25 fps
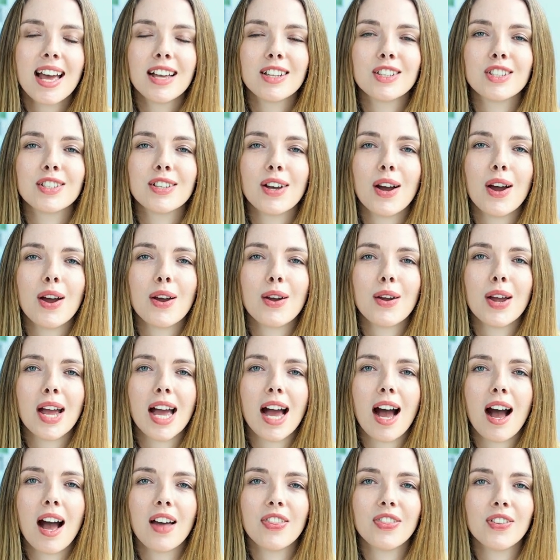So
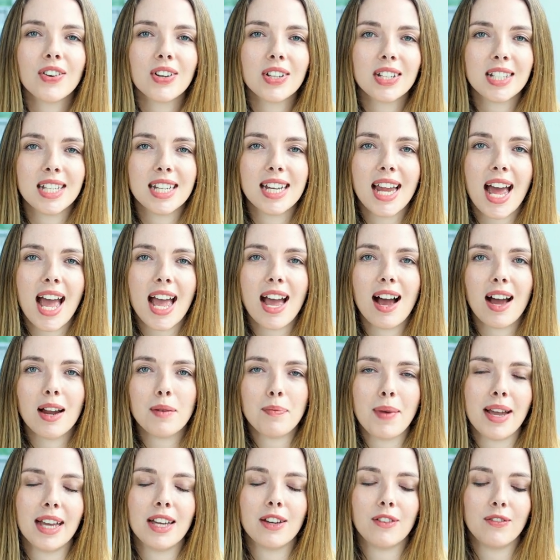I thought today I'd
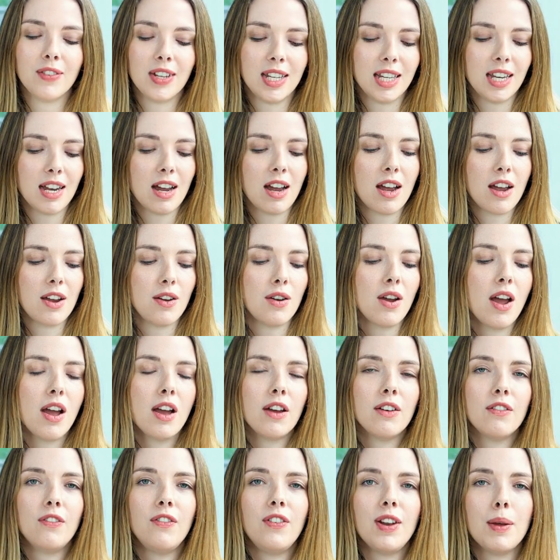make a video
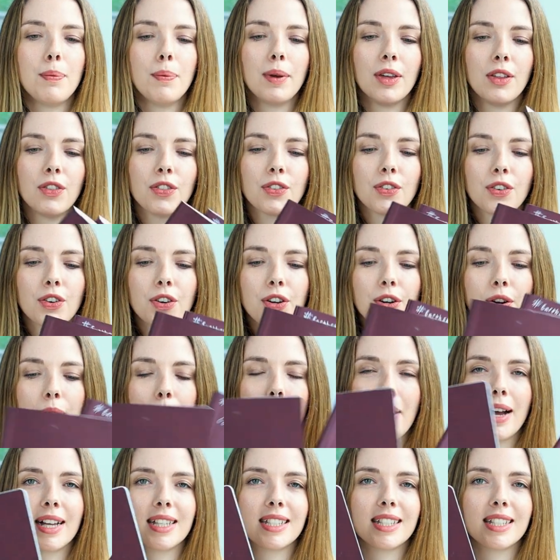flipping through my